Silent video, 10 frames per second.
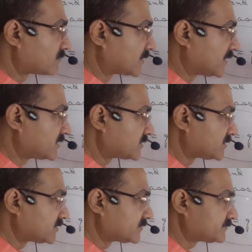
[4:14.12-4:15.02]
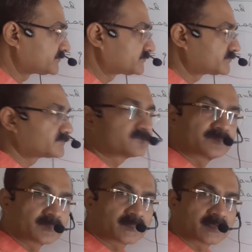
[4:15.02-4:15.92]
plate here.
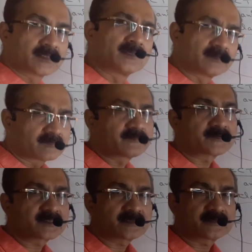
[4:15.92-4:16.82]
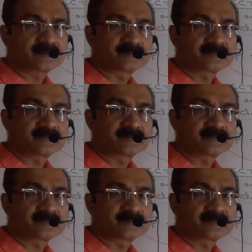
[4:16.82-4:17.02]
For some,